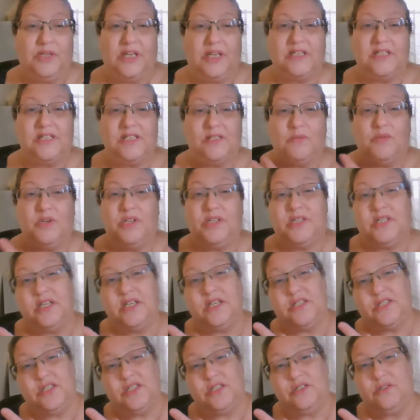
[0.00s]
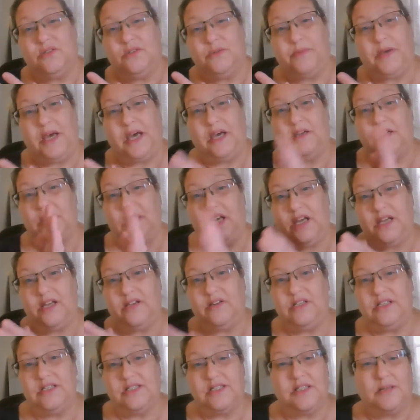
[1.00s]
That's the one thing too about
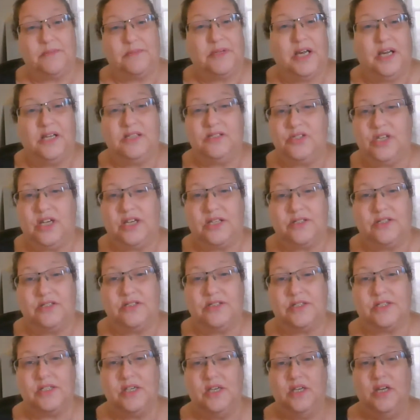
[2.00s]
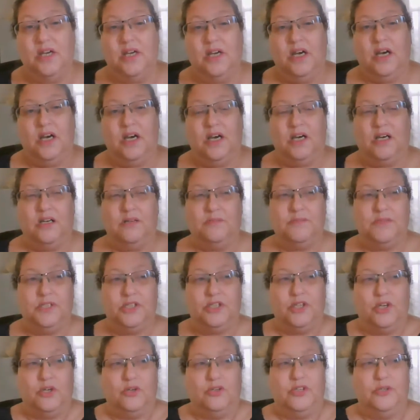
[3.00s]
hiring subcontractors.
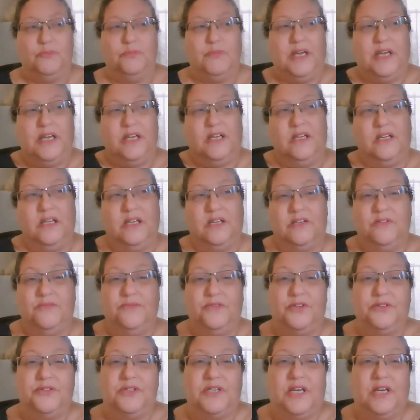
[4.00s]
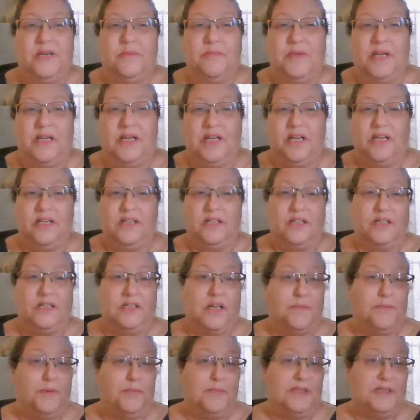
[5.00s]
You may interview them, and a
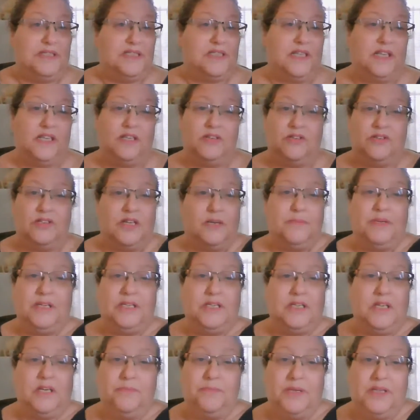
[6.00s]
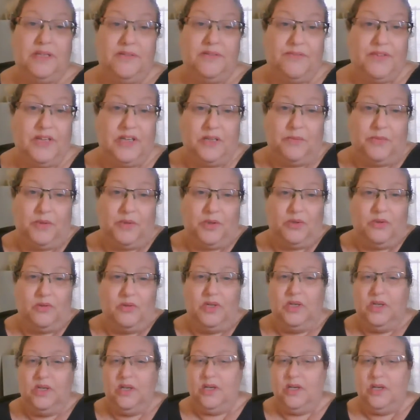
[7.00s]
couple months later they may not be available.